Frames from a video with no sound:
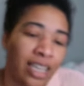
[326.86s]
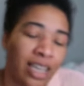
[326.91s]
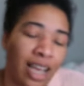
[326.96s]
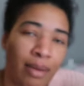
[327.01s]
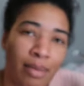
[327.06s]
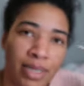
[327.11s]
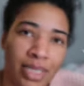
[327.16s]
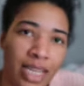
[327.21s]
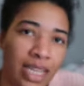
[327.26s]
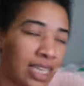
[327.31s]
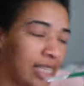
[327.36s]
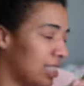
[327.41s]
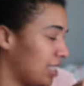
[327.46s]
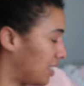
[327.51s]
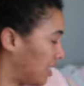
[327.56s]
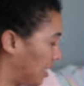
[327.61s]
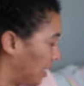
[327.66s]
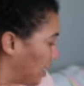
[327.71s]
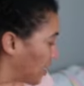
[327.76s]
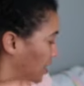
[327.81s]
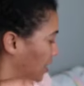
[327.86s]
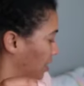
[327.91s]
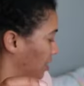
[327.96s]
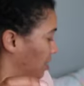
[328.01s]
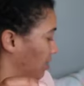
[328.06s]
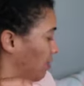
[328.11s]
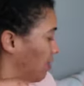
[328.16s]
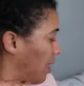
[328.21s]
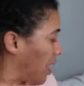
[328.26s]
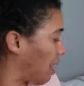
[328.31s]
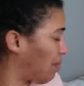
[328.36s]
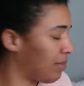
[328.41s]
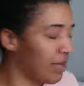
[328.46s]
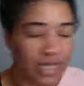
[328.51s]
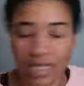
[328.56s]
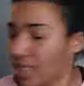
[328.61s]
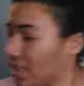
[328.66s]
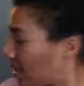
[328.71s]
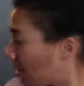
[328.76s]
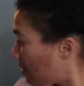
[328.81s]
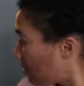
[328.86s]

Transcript: I'm excited to see what happens.